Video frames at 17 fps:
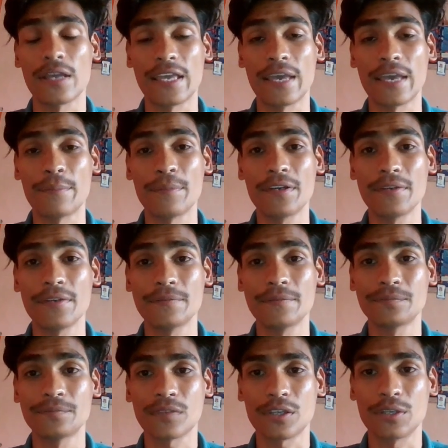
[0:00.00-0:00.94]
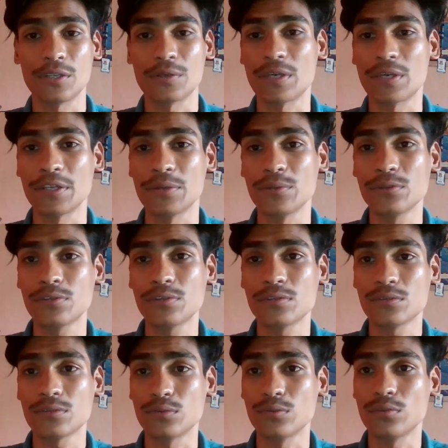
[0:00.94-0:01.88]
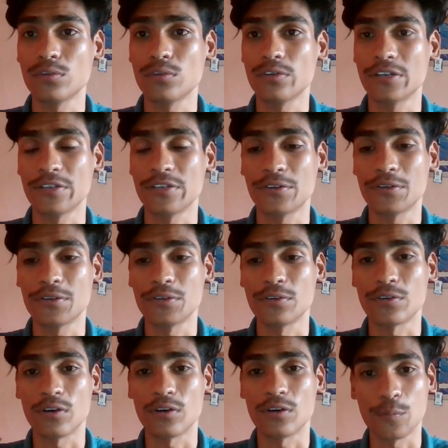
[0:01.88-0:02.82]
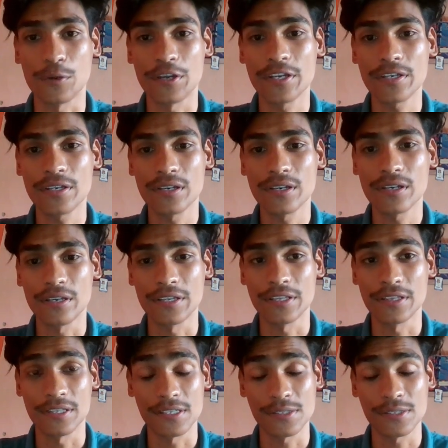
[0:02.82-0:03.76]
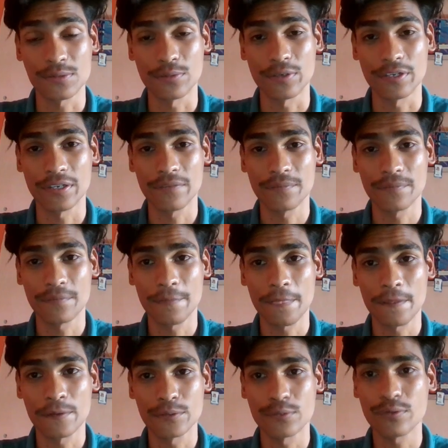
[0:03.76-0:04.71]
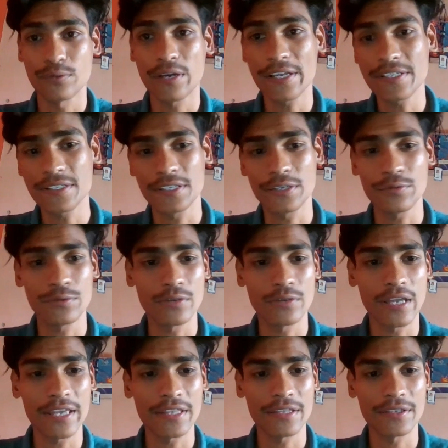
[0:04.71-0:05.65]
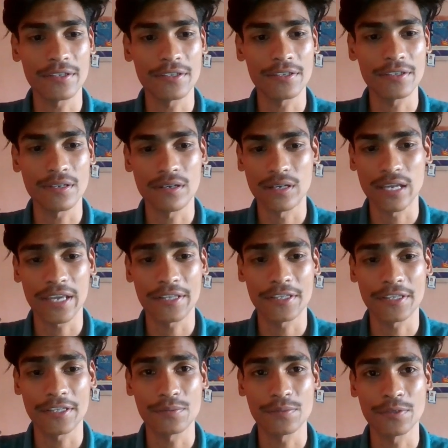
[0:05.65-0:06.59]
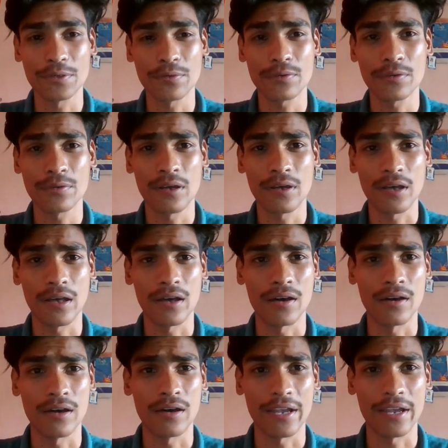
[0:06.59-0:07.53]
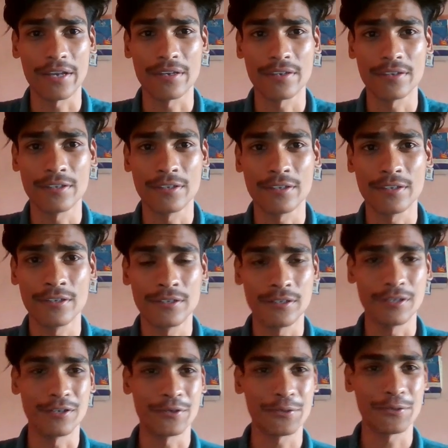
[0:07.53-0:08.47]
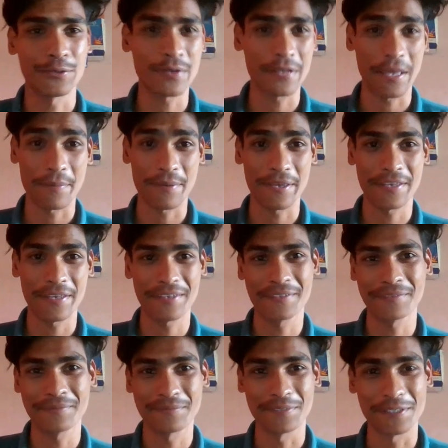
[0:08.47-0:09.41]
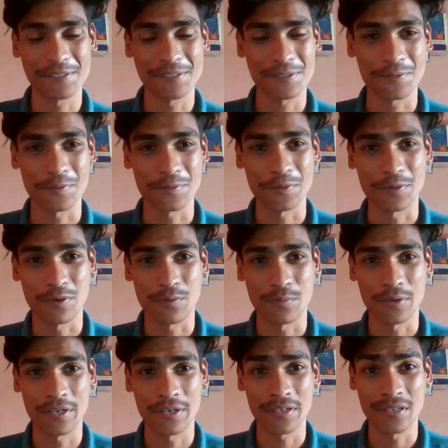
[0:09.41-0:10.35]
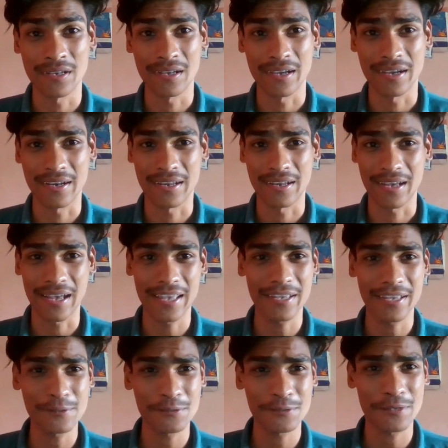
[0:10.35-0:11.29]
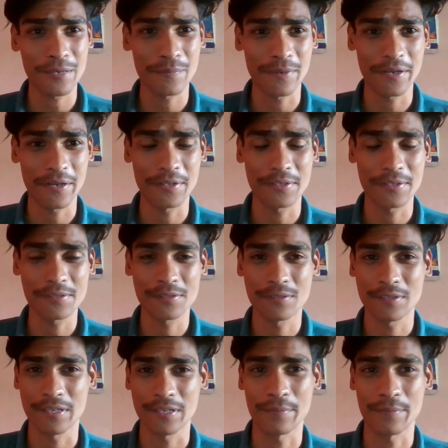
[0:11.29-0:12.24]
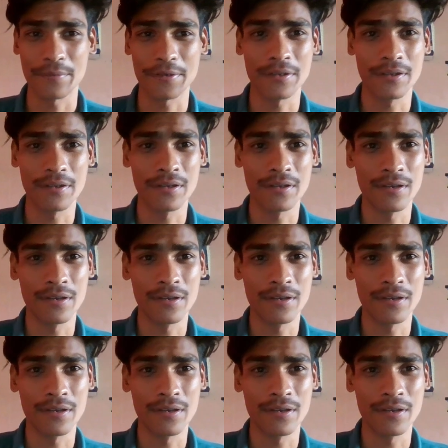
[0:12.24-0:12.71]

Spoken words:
gambit you can use to defeat your opponent in this way. So guys, if you like this video and you can apply this to your opponent, and I also applied this gambit